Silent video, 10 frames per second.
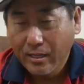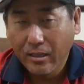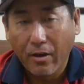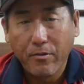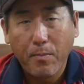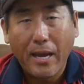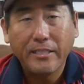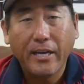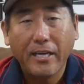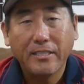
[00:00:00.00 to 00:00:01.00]
Love the
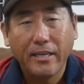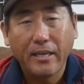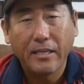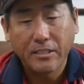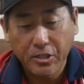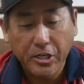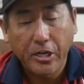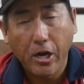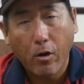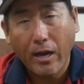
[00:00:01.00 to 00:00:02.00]
bait chasing, and it's good to
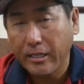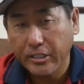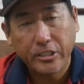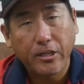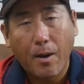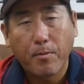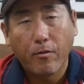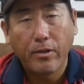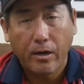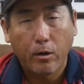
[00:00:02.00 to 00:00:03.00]
know I can just stop
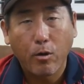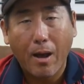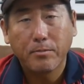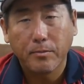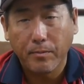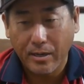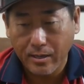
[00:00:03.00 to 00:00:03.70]
over there, grab some